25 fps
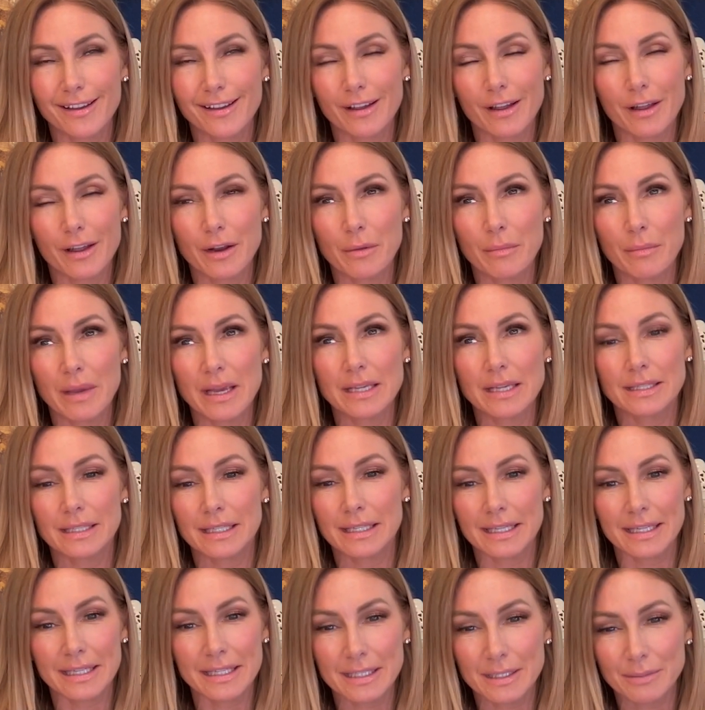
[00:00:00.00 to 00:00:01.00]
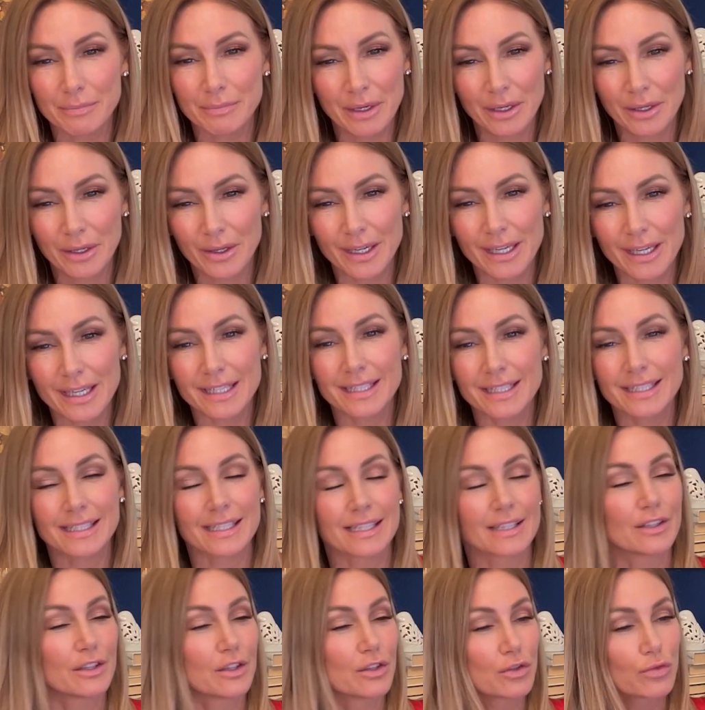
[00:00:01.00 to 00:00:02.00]
an amazing experience,
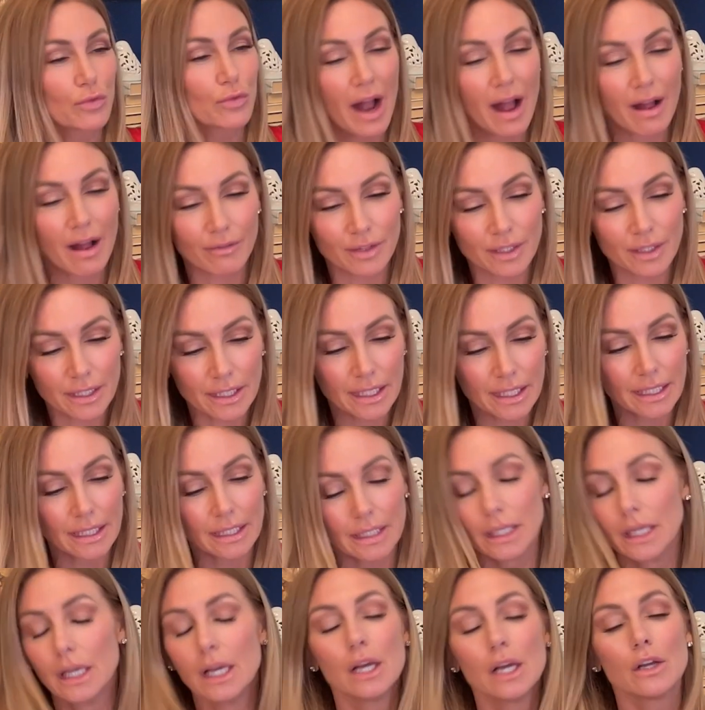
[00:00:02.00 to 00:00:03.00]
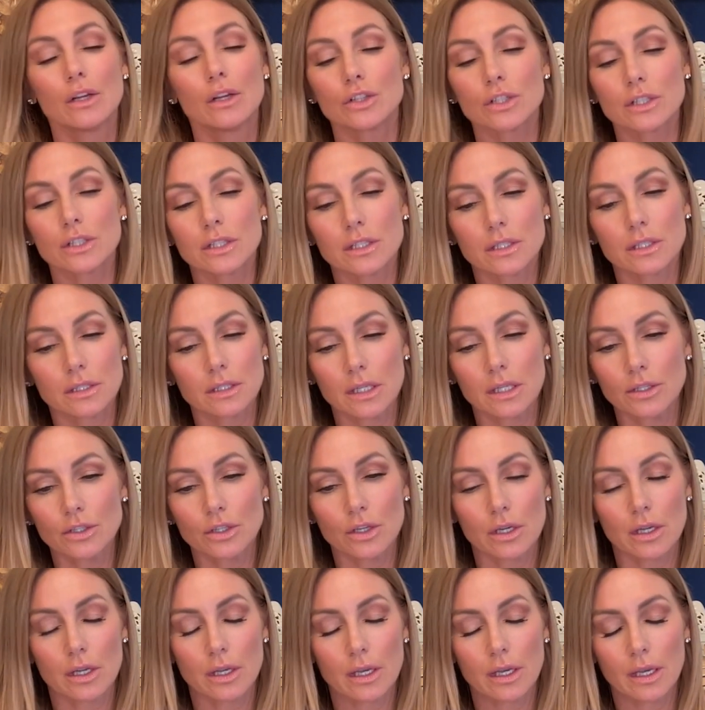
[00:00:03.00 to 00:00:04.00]
and the traveling and just
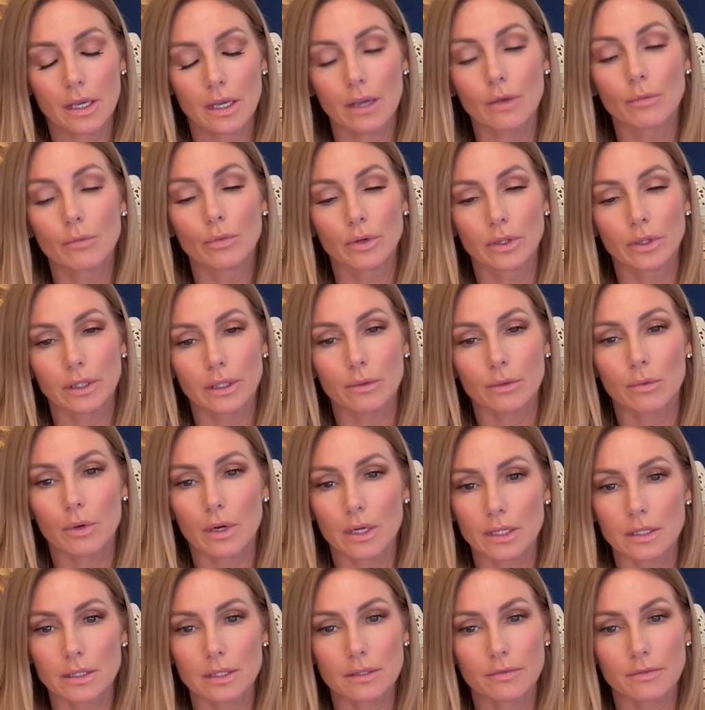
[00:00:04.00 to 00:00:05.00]
it really was